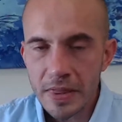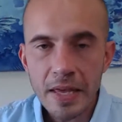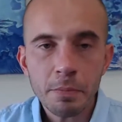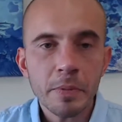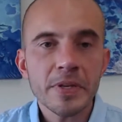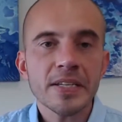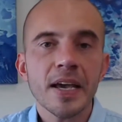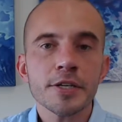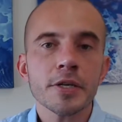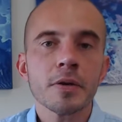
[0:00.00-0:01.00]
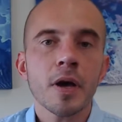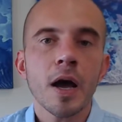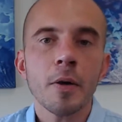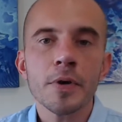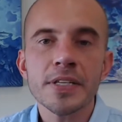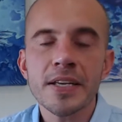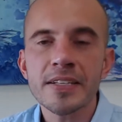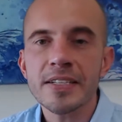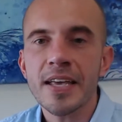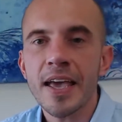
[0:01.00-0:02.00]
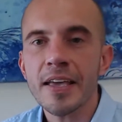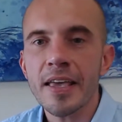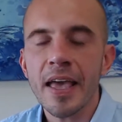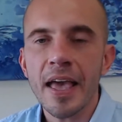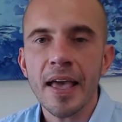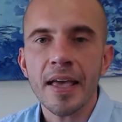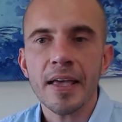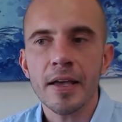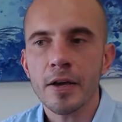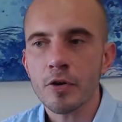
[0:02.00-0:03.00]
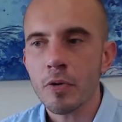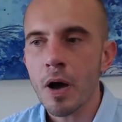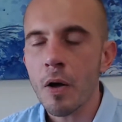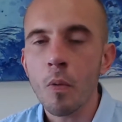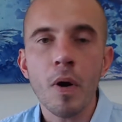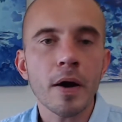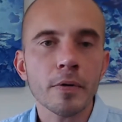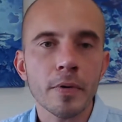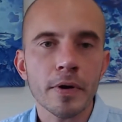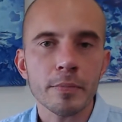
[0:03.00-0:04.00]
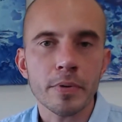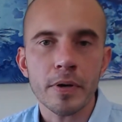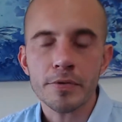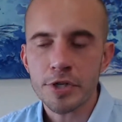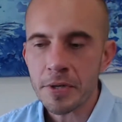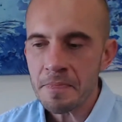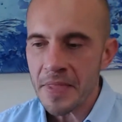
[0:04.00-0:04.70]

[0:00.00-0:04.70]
the implementation, we tend to take a crawl, walk, run approach.